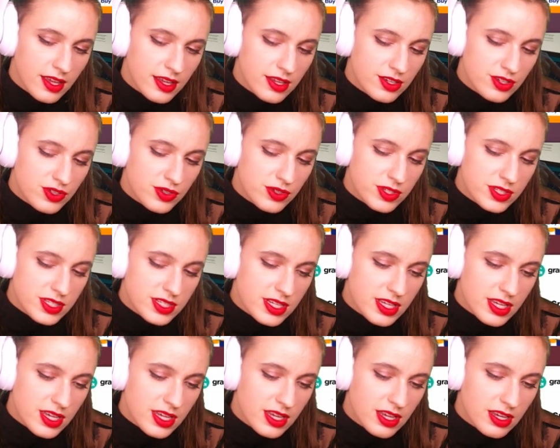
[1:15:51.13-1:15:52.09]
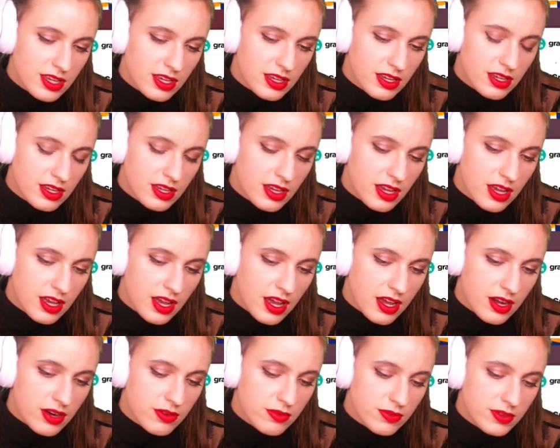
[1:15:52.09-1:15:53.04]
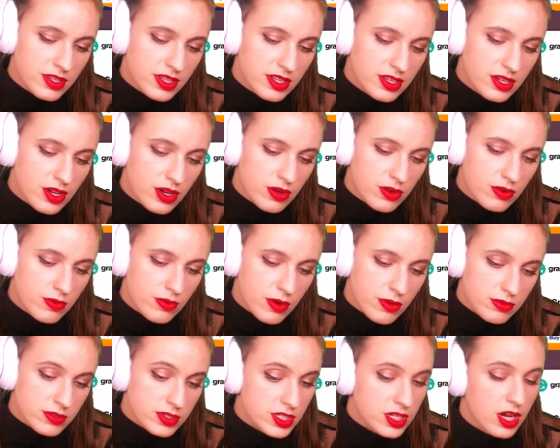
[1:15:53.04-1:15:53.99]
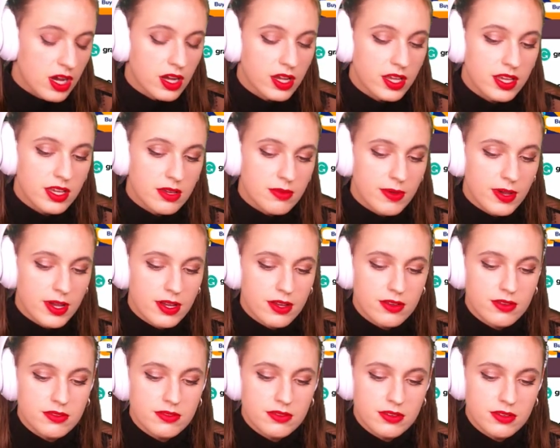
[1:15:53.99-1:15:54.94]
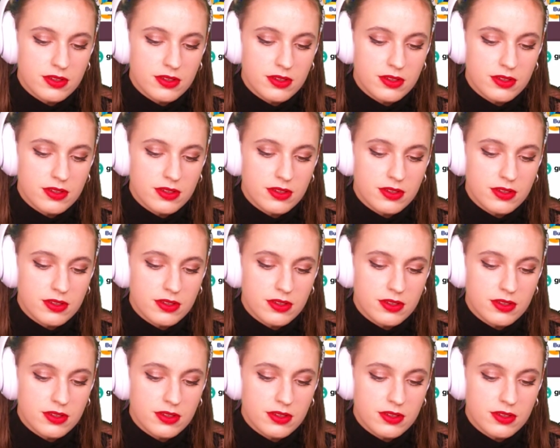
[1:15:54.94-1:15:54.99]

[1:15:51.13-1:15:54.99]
Interesting. I don't really know what we're talking about.